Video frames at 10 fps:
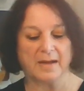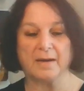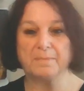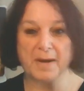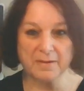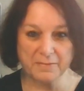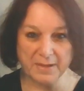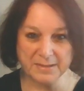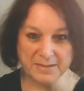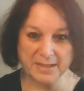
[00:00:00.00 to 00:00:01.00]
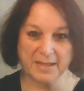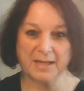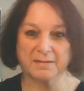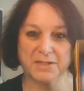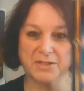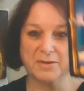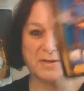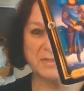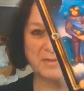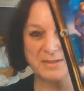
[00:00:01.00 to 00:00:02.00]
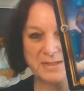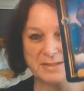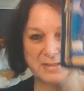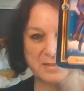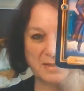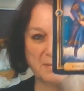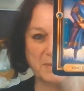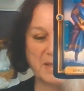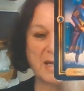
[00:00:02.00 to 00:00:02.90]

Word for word: Above is the King of Swords, and this is complete